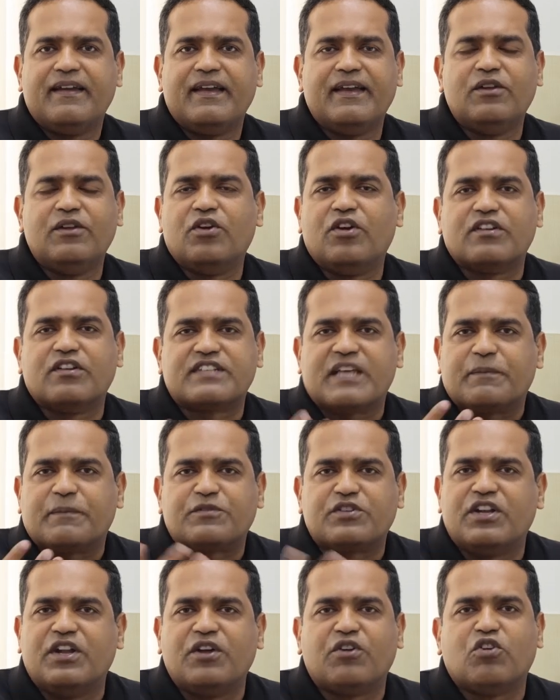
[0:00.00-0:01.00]
You know, your
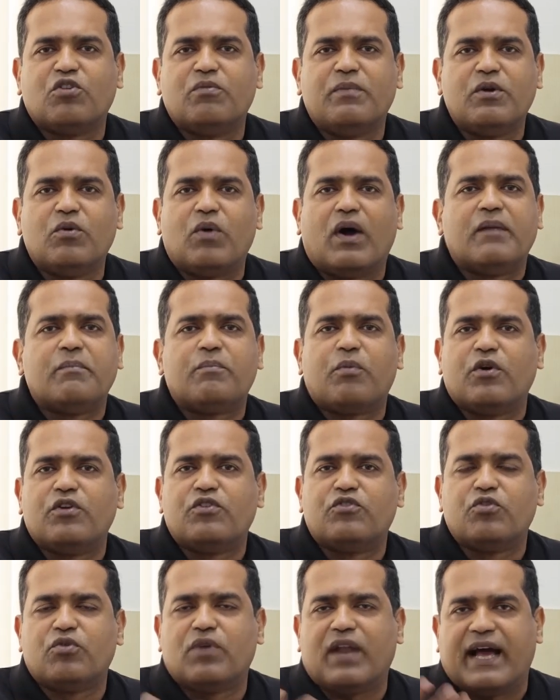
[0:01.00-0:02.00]
subsidy could be
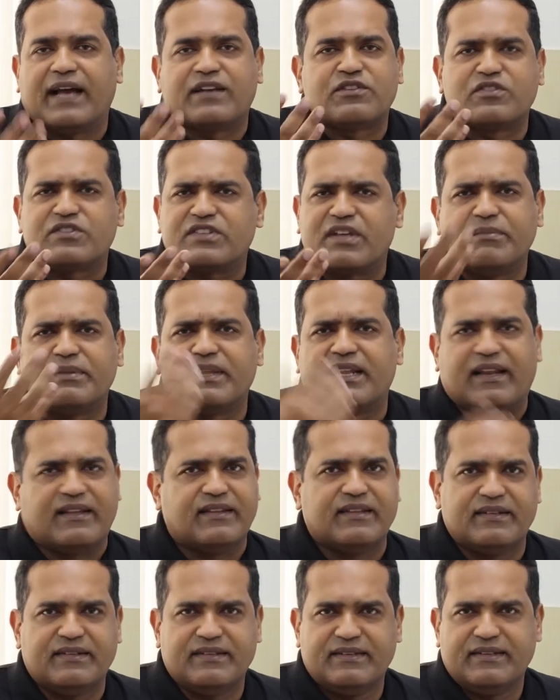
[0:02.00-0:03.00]
1.2 lakhs or something
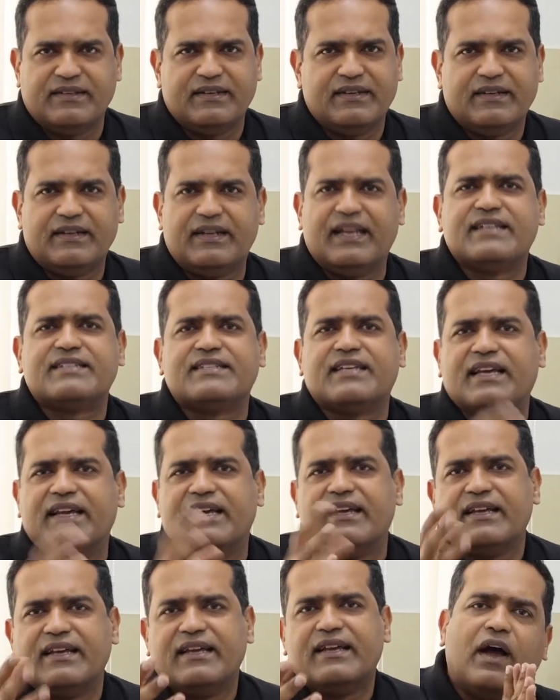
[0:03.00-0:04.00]
like that. Let's
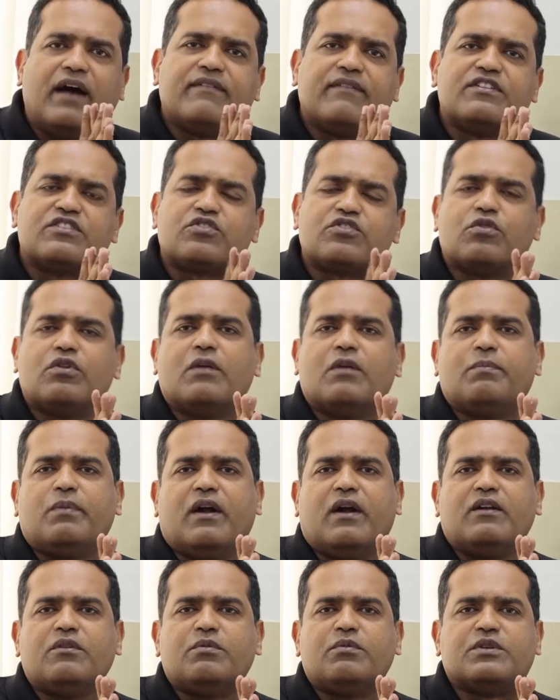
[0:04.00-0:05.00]
say you have a solar
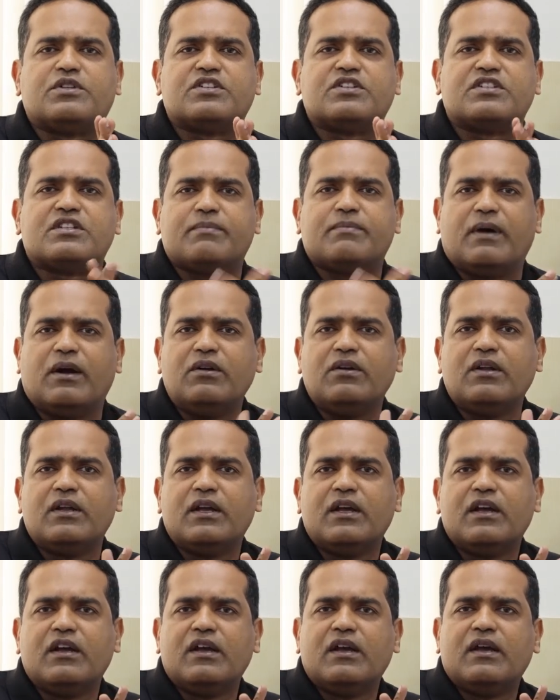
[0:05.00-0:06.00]
plant which is
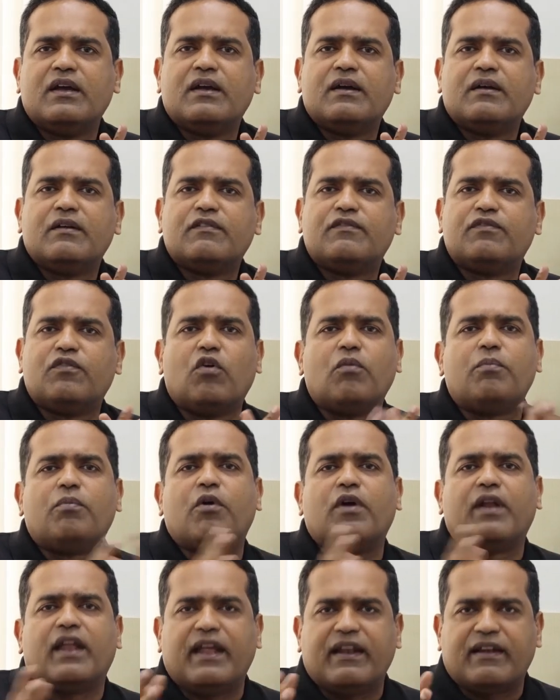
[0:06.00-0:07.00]
about
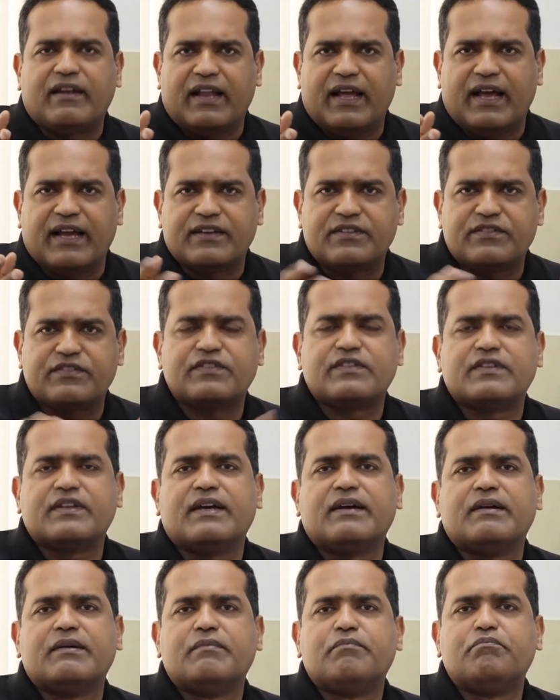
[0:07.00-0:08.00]
4.8
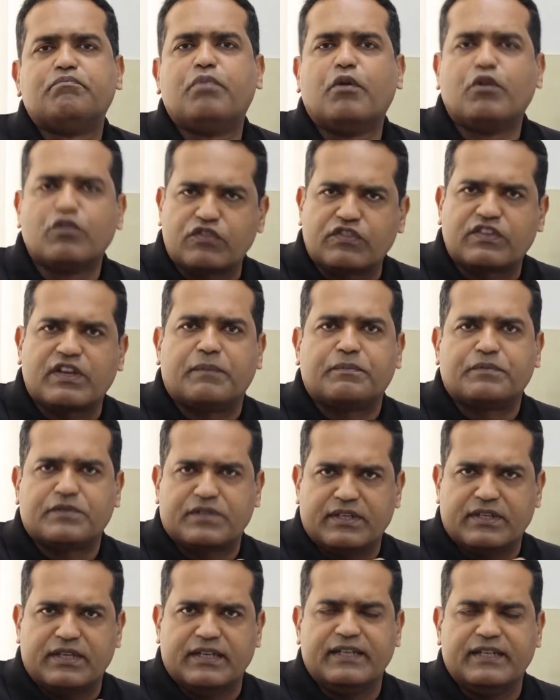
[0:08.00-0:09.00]
lakhs post
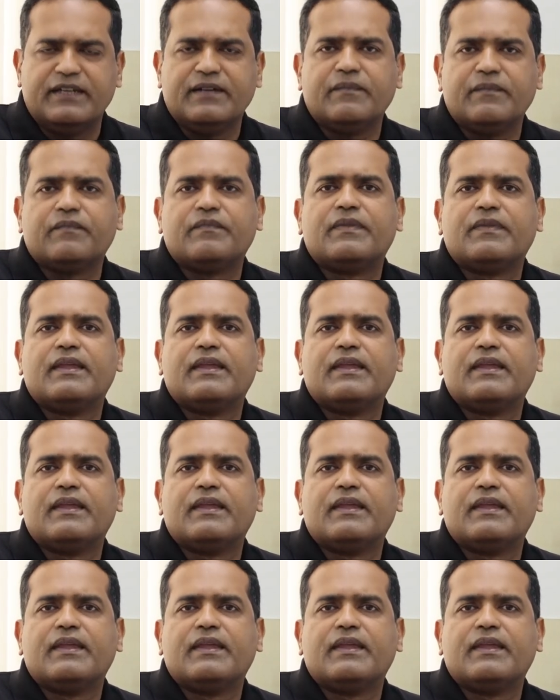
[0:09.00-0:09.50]
subsidy,